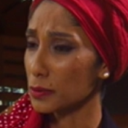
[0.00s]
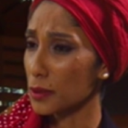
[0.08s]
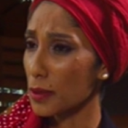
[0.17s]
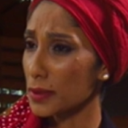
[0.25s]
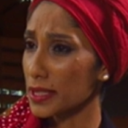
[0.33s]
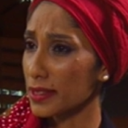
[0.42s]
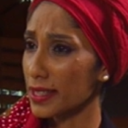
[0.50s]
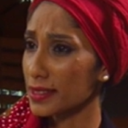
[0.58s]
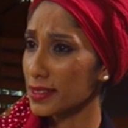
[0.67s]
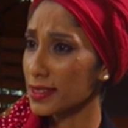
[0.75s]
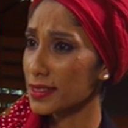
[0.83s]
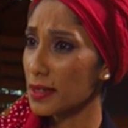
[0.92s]
property
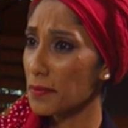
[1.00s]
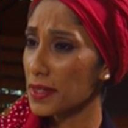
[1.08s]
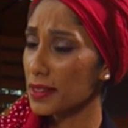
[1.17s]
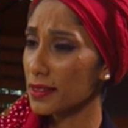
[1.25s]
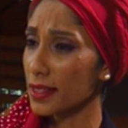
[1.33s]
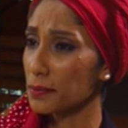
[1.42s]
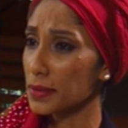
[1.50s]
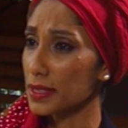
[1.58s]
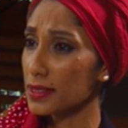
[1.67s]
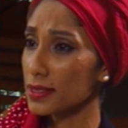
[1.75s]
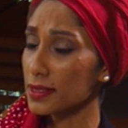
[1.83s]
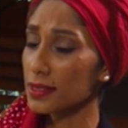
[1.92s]
rights, and it's something that
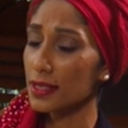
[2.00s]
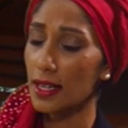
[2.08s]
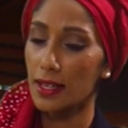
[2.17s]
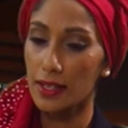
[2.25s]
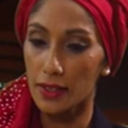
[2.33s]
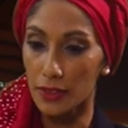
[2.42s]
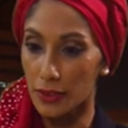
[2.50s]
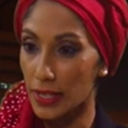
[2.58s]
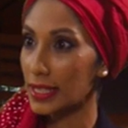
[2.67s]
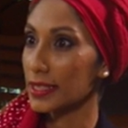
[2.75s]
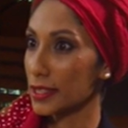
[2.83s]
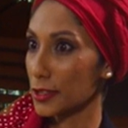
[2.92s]
businesses
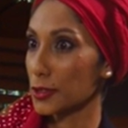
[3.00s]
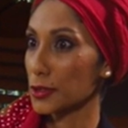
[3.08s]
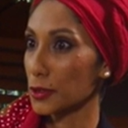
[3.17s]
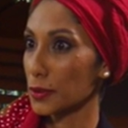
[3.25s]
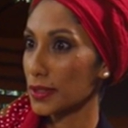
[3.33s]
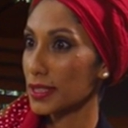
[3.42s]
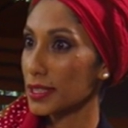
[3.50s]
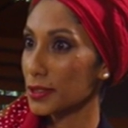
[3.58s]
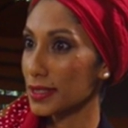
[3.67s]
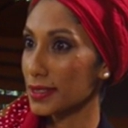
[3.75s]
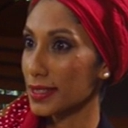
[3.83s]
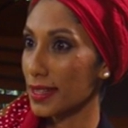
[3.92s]
really need to know. They need
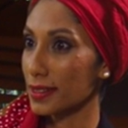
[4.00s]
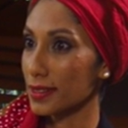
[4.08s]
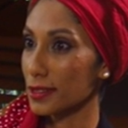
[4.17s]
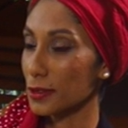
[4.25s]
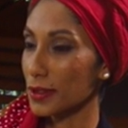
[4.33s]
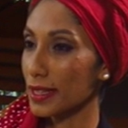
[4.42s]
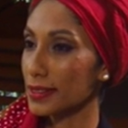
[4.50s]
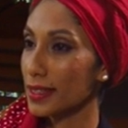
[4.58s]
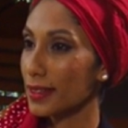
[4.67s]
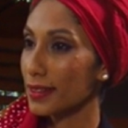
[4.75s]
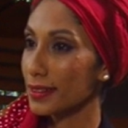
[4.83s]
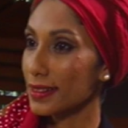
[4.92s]
to understand this so that
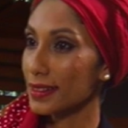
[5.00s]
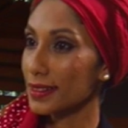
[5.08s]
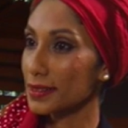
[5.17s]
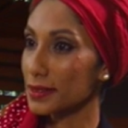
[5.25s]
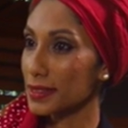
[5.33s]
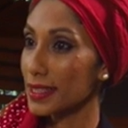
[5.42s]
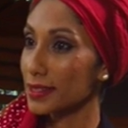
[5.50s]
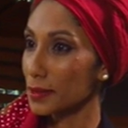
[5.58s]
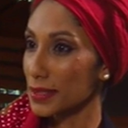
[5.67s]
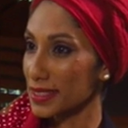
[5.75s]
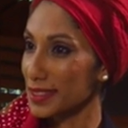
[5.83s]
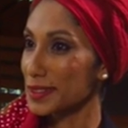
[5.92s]
they can take their
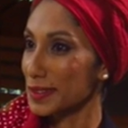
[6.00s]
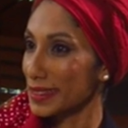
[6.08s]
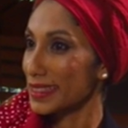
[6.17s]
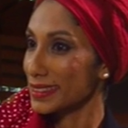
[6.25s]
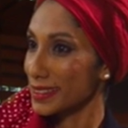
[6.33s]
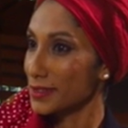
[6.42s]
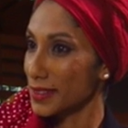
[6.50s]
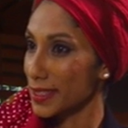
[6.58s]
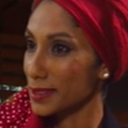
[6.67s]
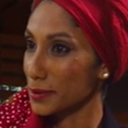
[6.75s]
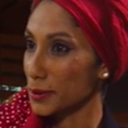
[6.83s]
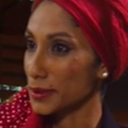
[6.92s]
business to the next level, I suppose.